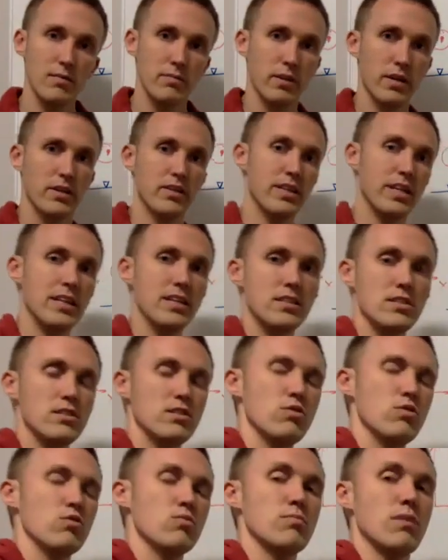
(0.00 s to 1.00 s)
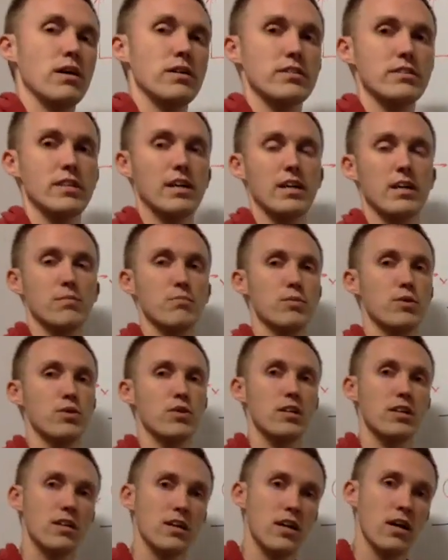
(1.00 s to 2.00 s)
But thanks to modern day
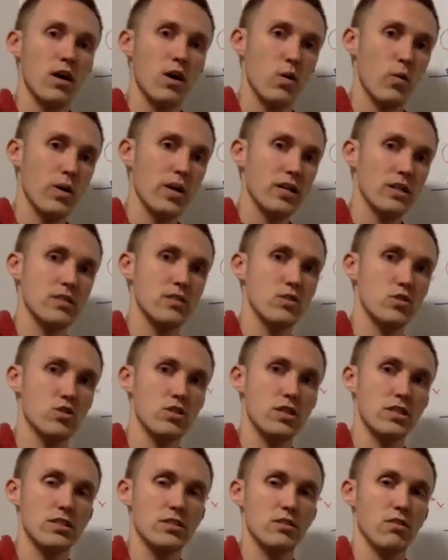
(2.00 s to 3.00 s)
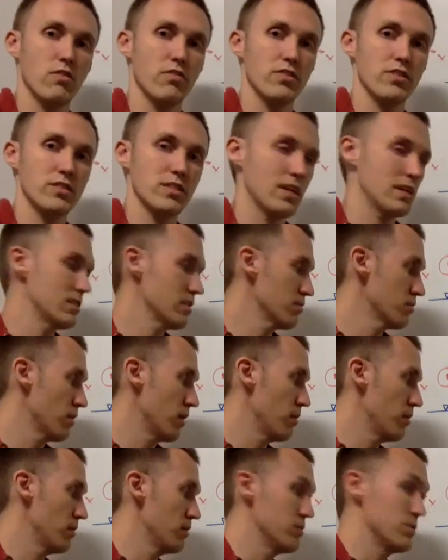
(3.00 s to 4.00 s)
computing, we can usually solve these kinds of
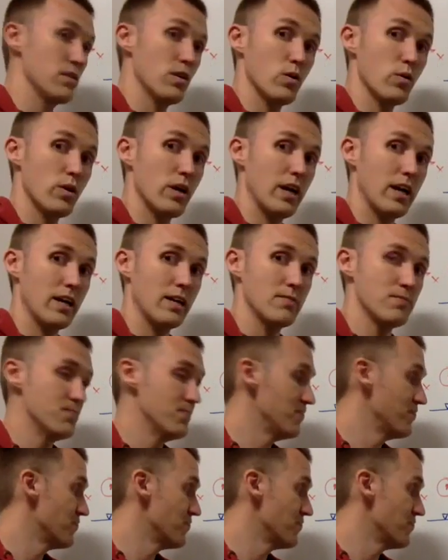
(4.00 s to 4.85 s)
problems okay.